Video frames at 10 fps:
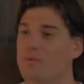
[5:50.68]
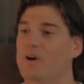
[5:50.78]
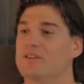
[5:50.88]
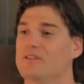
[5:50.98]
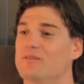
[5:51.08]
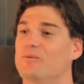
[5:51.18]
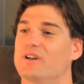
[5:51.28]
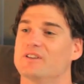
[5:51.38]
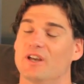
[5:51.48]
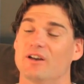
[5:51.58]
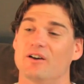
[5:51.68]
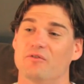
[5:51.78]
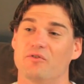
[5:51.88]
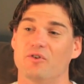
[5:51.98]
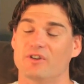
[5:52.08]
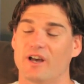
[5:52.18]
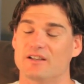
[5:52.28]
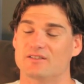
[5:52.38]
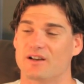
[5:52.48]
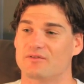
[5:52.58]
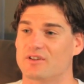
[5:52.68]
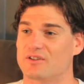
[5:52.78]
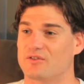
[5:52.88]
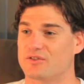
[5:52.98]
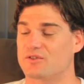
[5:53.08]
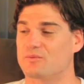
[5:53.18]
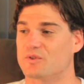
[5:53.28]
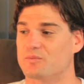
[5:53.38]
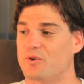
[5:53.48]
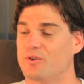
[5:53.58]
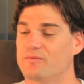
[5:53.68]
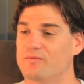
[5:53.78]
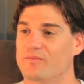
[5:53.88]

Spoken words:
one year and 4 days after Christian was born,